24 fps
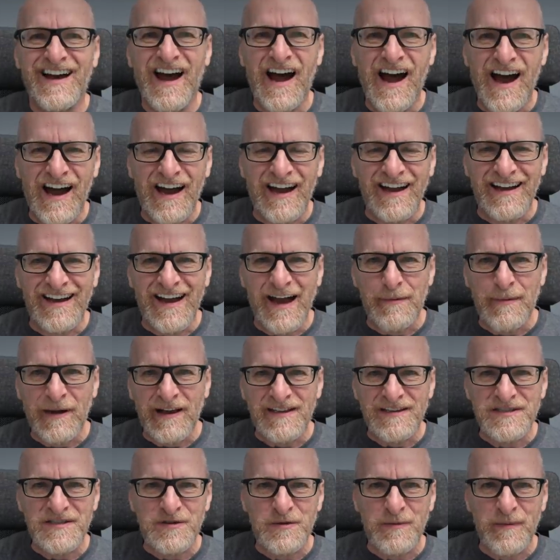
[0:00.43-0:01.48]
Hi, I'm
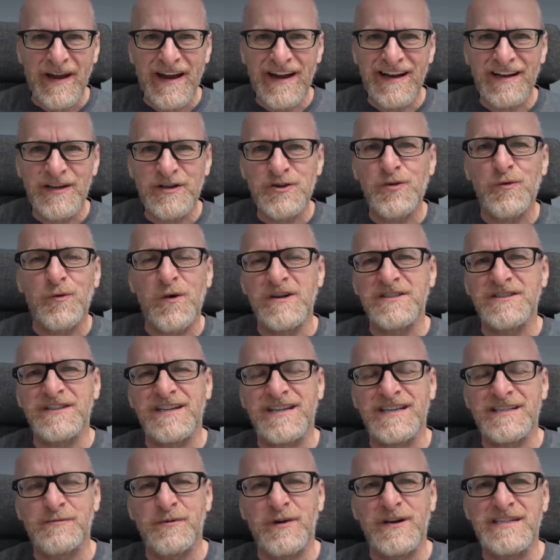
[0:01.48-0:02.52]
Alister Benn and you're watching
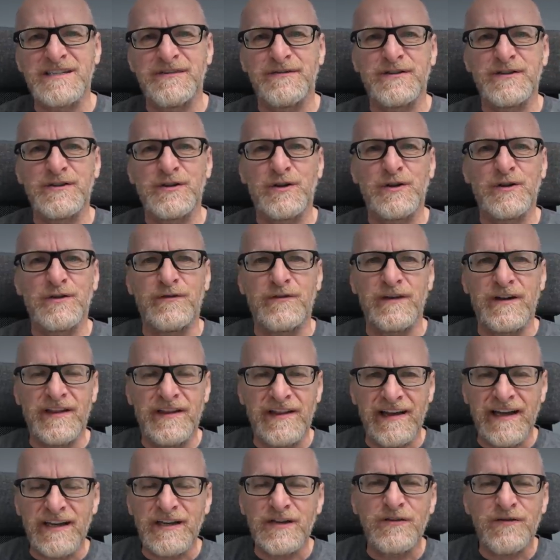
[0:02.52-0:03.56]
Expressive Photography.
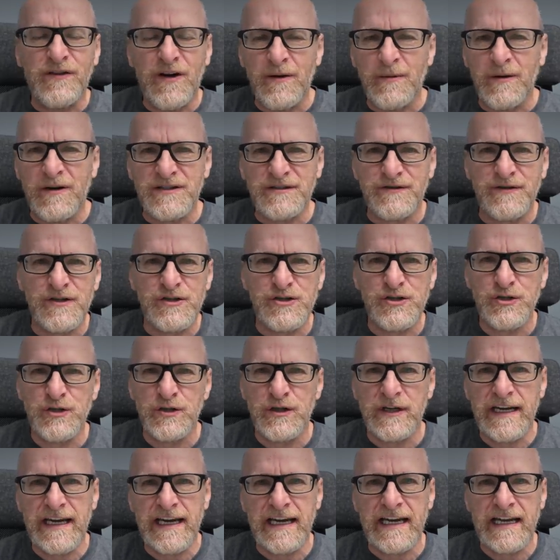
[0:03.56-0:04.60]
Thank you very much for
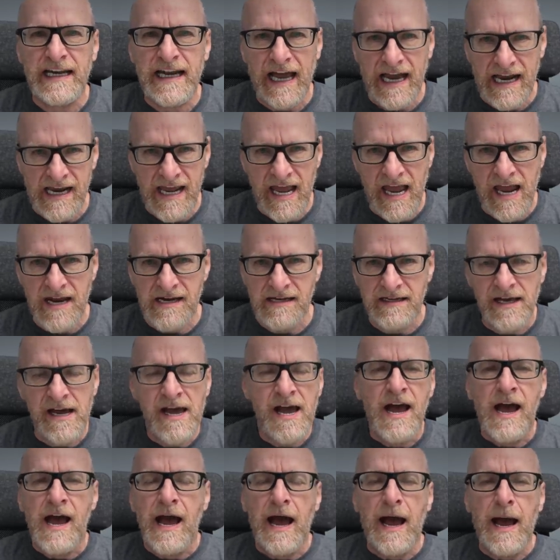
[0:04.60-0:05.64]
tuning in again.
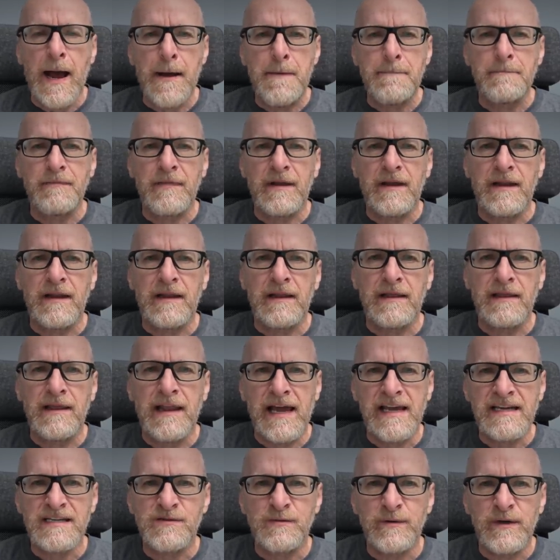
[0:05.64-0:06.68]

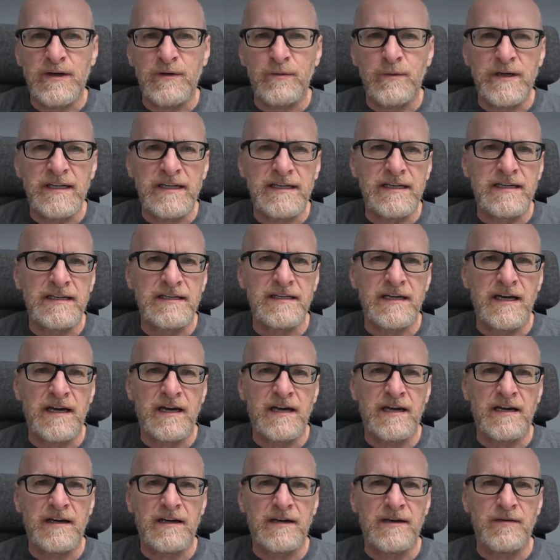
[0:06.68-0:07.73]
Last week we did
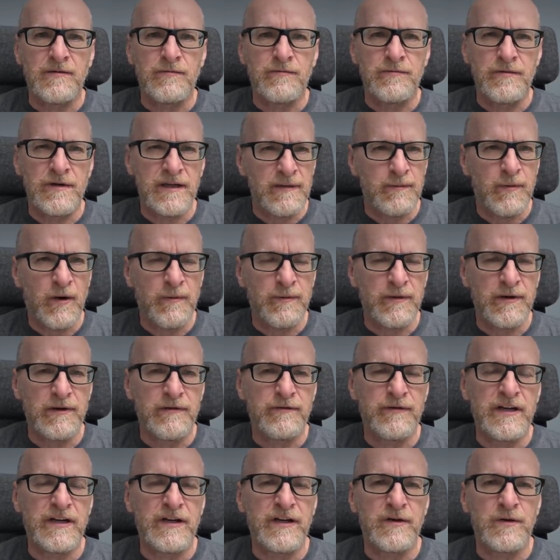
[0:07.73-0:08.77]
a really popular
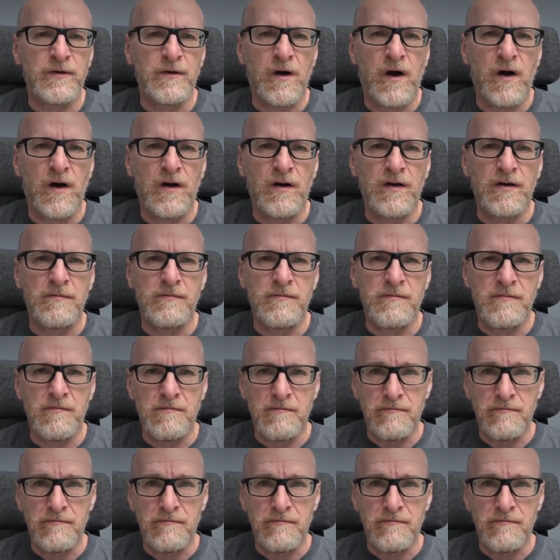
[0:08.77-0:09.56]
video on